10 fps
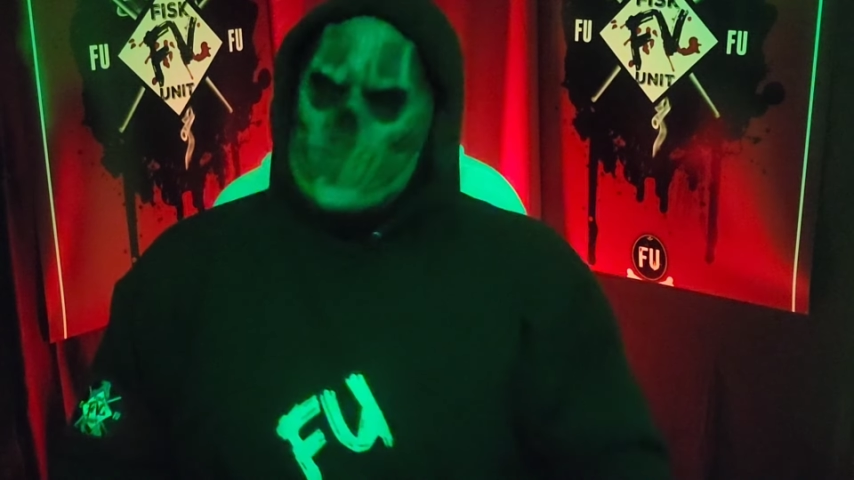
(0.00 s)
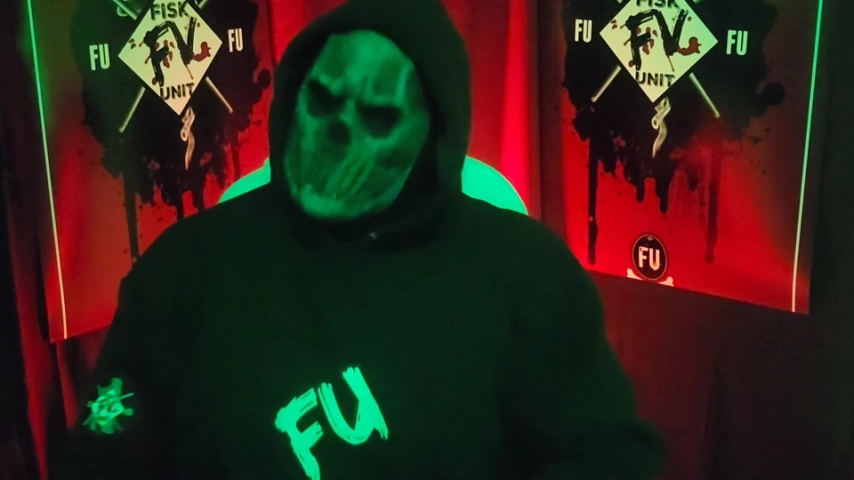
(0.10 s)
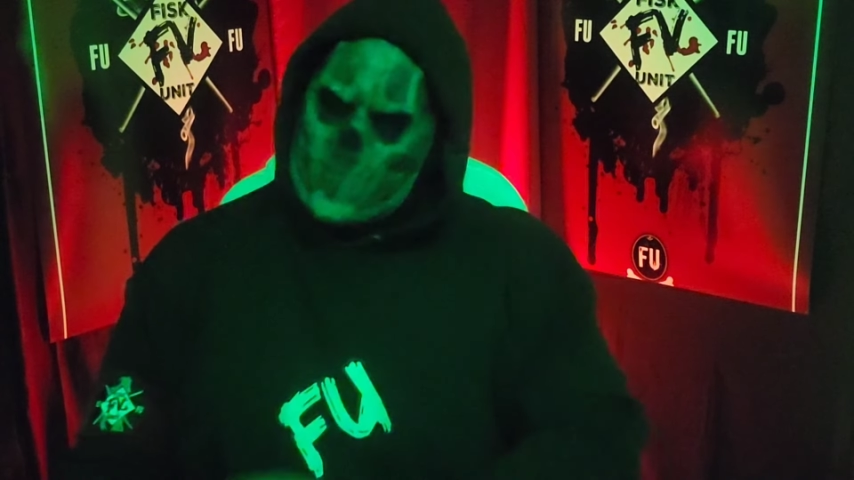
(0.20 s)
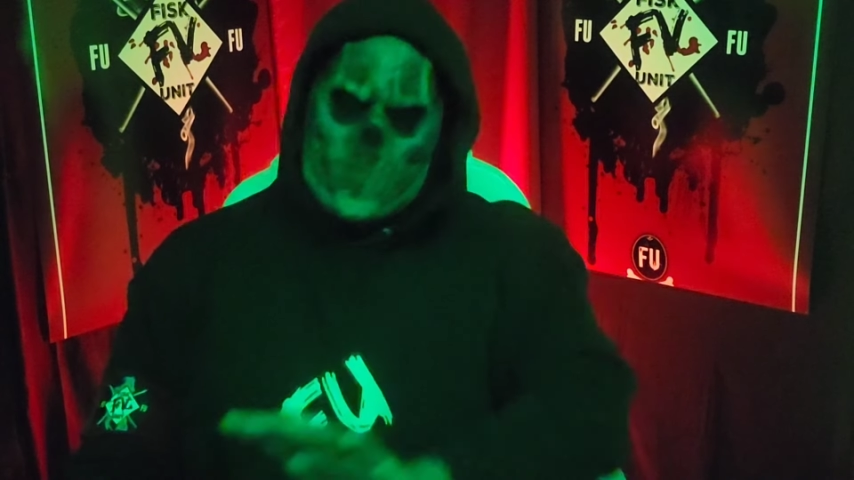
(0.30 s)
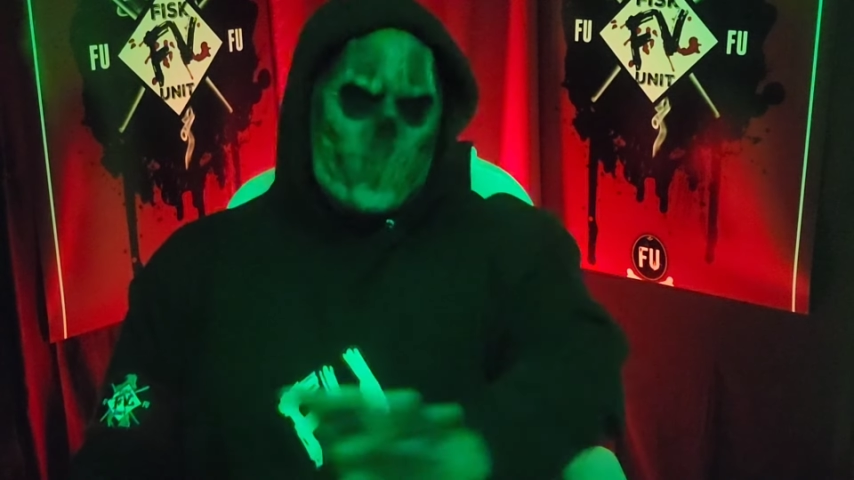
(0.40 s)

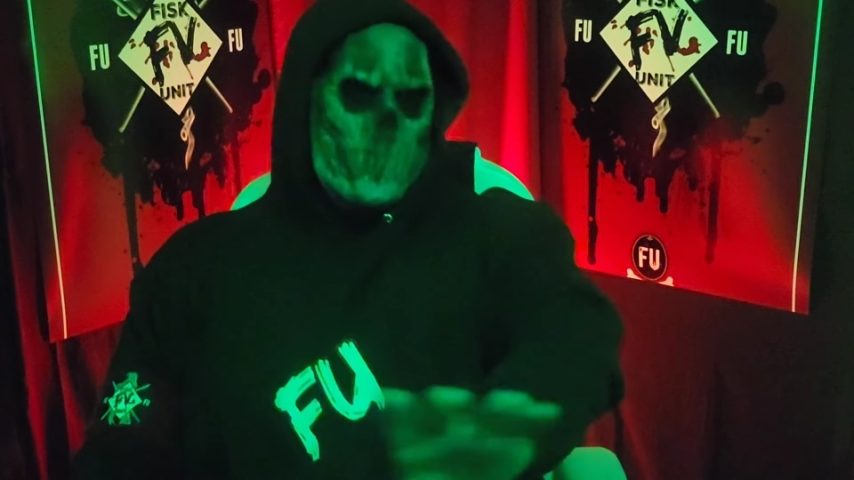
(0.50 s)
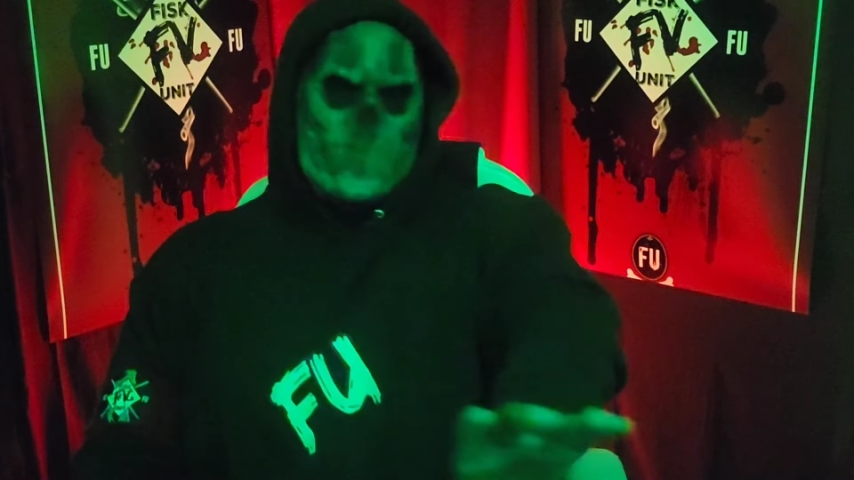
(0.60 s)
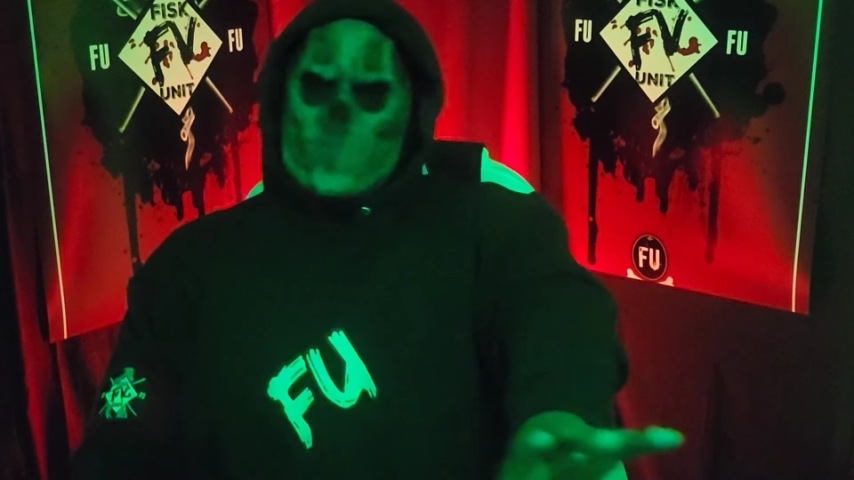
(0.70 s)
Enjoy